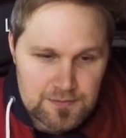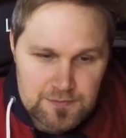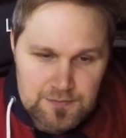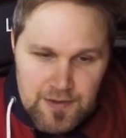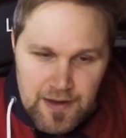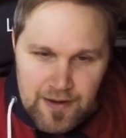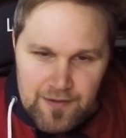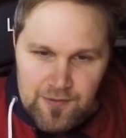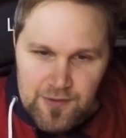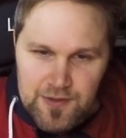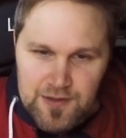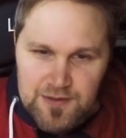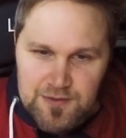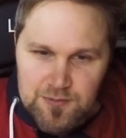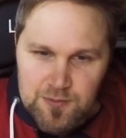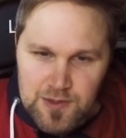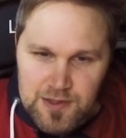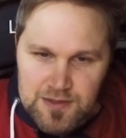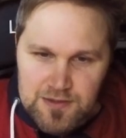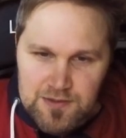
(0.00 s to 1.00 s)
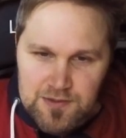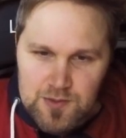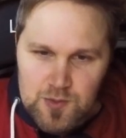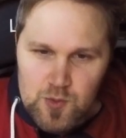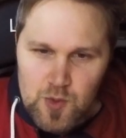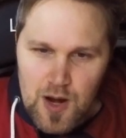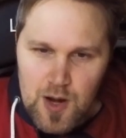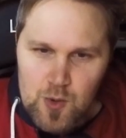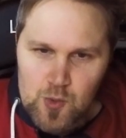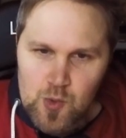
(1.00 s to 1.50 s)
whatever this was,
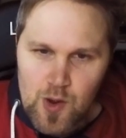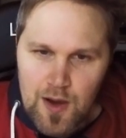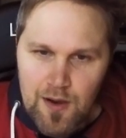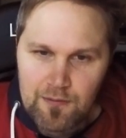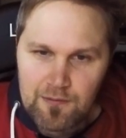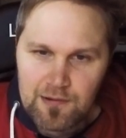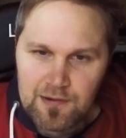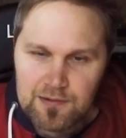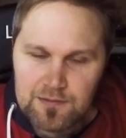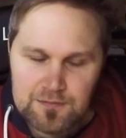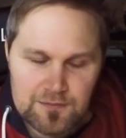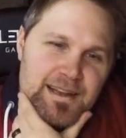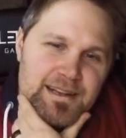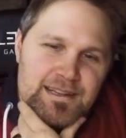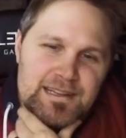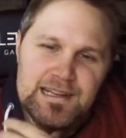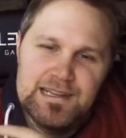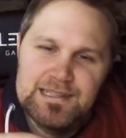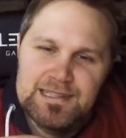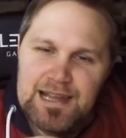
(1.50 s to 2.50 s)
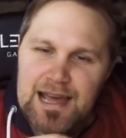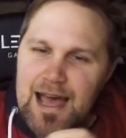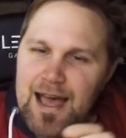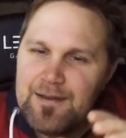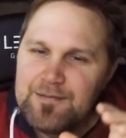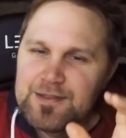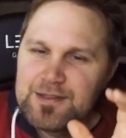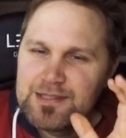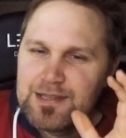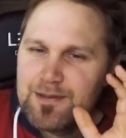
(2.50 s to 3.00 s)
Quaquaw. It does
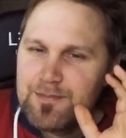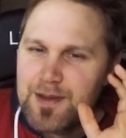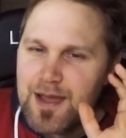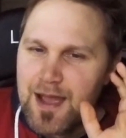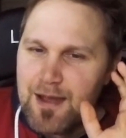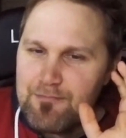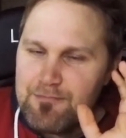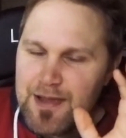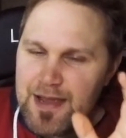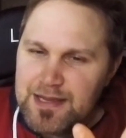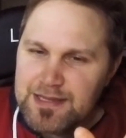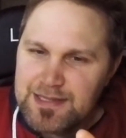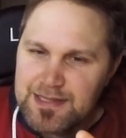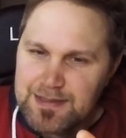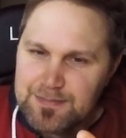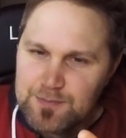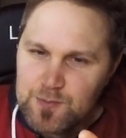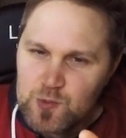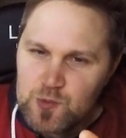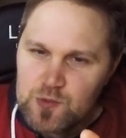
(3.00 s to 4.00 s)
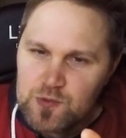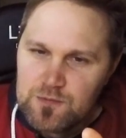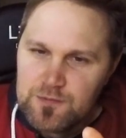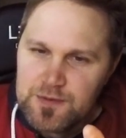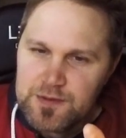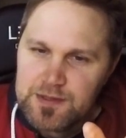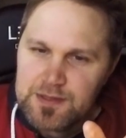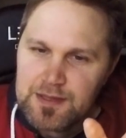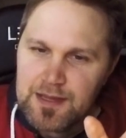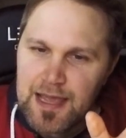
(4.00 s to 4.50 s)
have some amazing
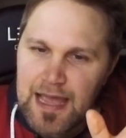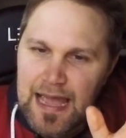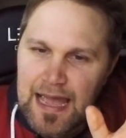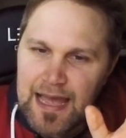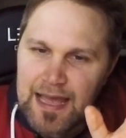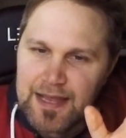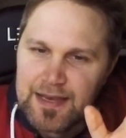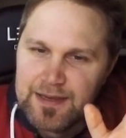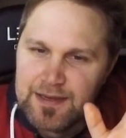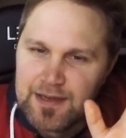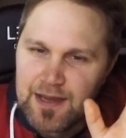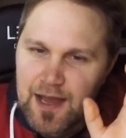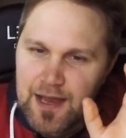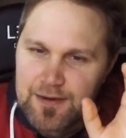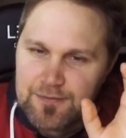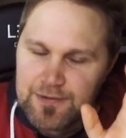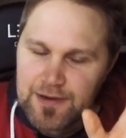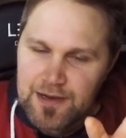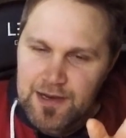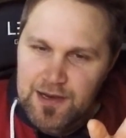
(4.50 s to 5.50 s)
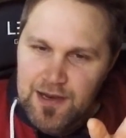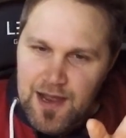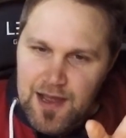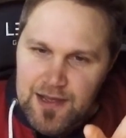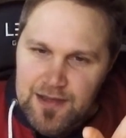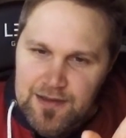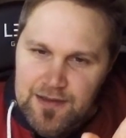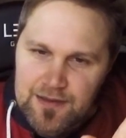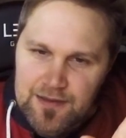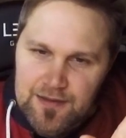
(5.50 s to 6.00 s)
moves, and I really like